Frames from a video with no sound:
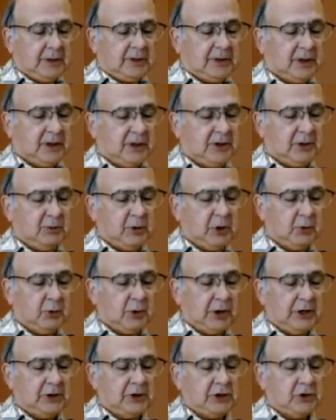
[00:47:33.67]
Tell them you
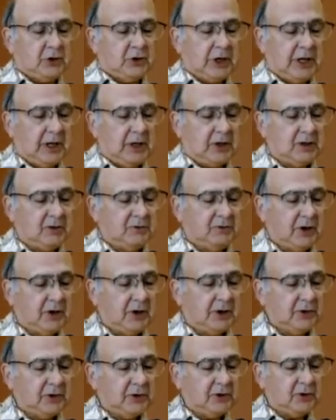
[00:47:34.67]
raised your hand to
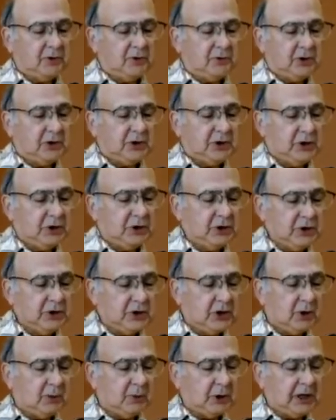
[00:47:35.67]
volunteer for a dish
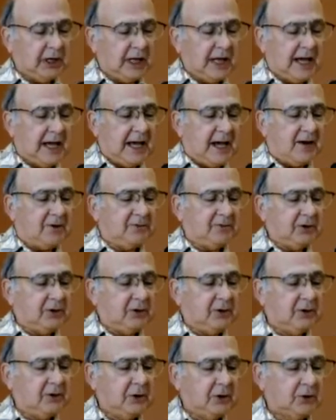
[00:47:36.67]
team and laughed
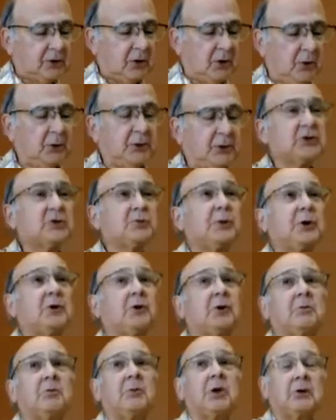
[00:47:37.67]
that the Holy
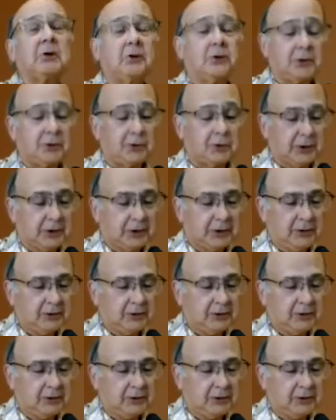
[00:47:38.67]
Spirit made you do it.